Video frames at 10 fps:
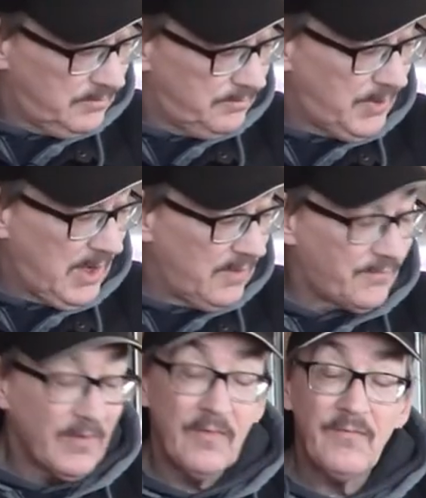paying
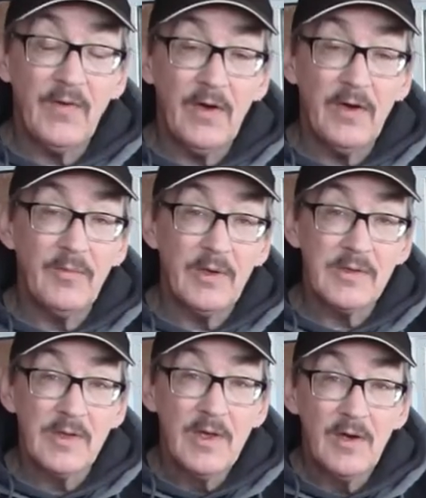for a farrier,
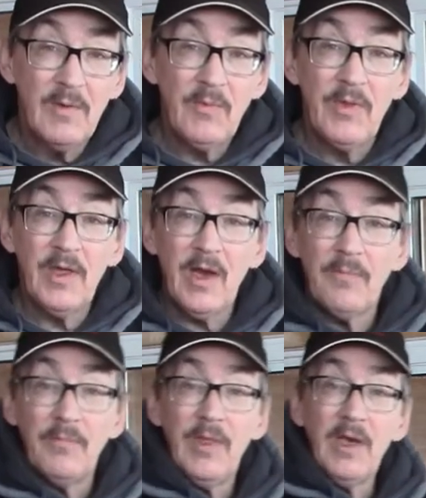because remember, they
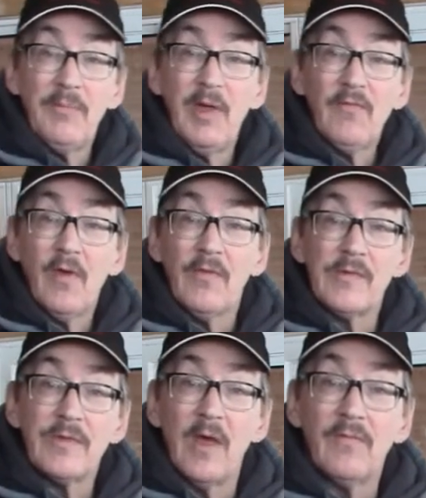gotta pay for all
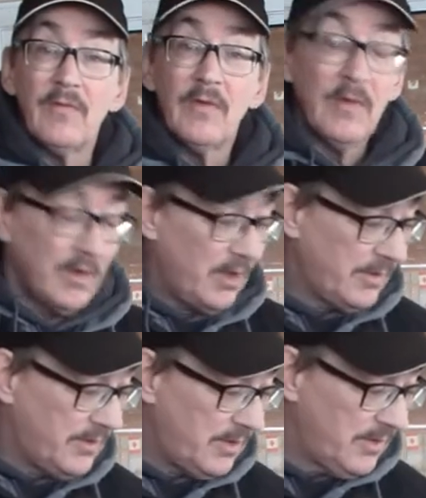this stuff.
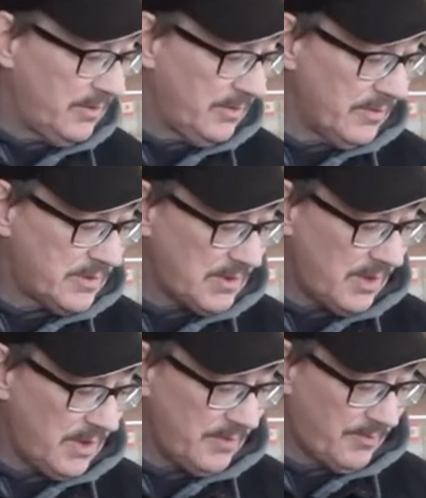And those
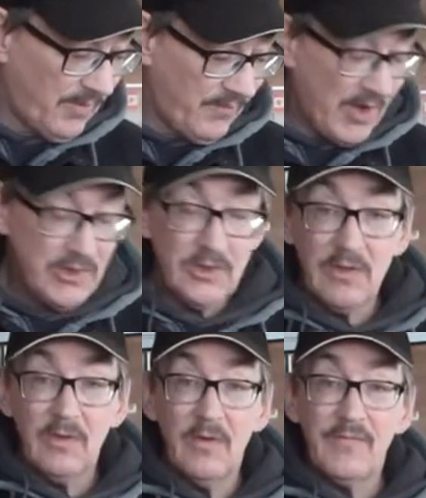the
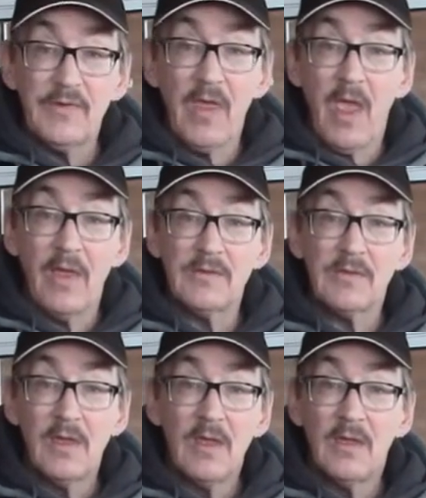professional hoof stands
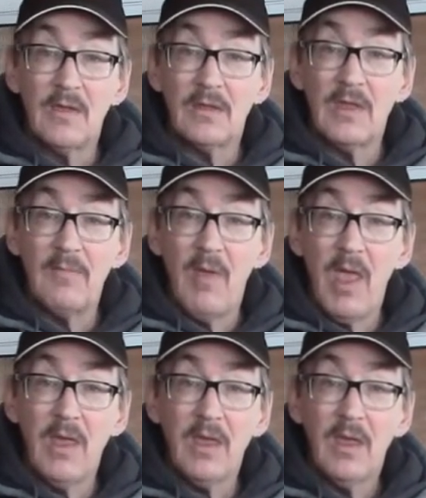that they
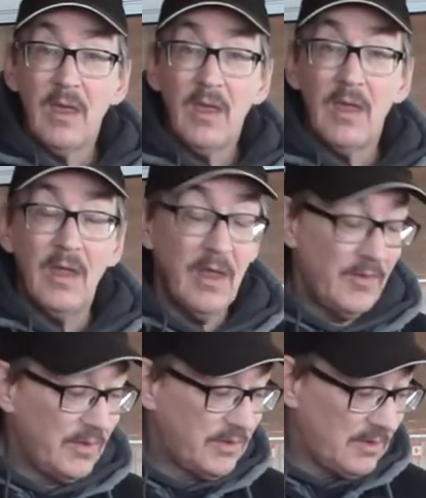make,
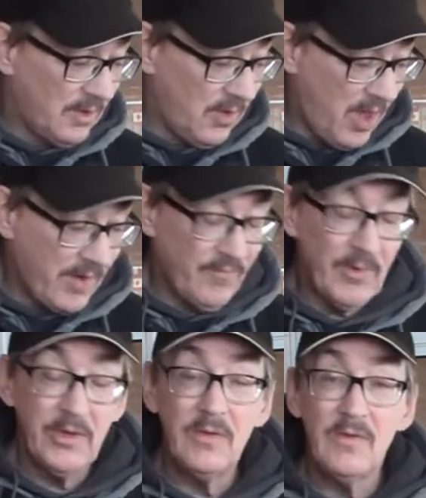that a lot of them
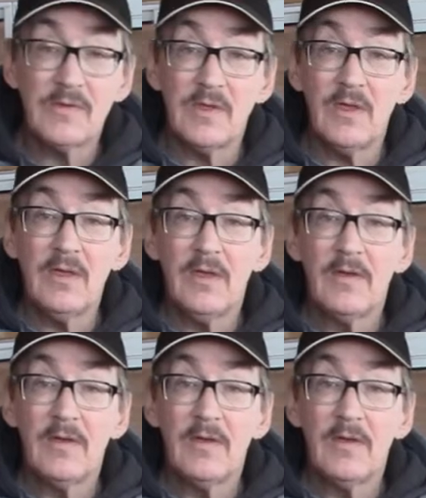are using,